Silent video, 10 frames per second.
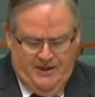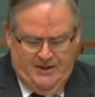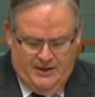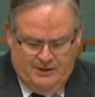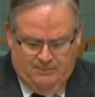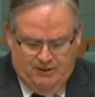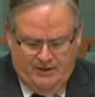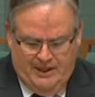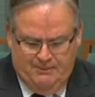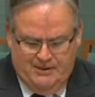This bill
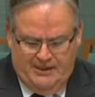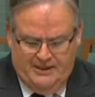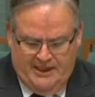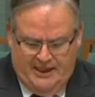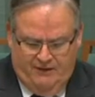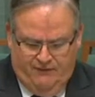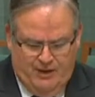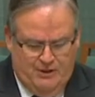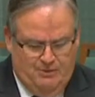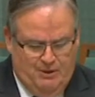keeps the intent of the
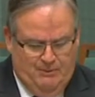first bill,